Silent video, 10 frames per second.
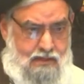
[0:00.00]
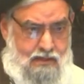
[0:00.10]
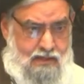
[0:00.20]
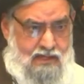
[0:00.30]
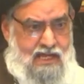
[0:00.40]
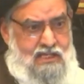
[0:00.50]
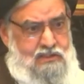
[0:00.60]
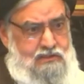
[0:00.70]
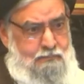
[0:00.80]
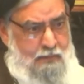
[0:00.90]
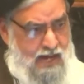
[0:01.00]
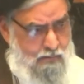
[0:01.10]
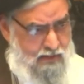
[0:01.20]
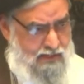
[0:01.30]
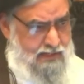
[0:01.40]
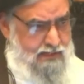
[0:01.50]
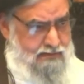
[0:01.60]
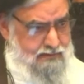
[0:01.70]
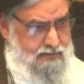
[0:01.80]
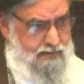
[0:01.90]
It has power in it.
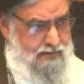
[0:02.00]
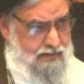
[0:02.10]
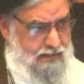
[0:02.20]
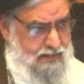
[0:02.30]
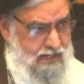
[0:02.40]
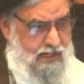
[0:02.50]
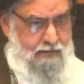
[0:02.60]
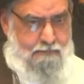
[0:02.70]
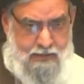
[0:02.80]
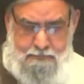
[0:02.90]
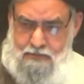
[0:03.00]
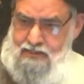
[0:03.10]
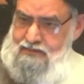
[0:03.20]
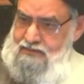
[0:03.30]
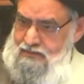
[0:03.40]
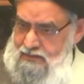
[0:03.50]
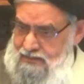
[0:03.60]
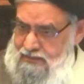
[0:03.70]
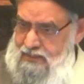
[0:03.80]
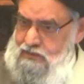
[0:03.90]
And people in the
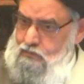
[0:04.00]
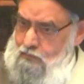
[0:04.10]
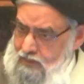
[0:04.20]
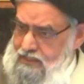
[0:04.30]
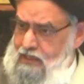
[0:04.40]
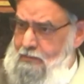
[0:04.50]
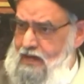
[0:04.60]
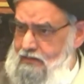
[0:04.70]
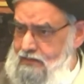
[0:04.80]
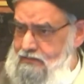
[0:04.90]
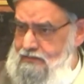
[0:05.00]
early days were worried about it.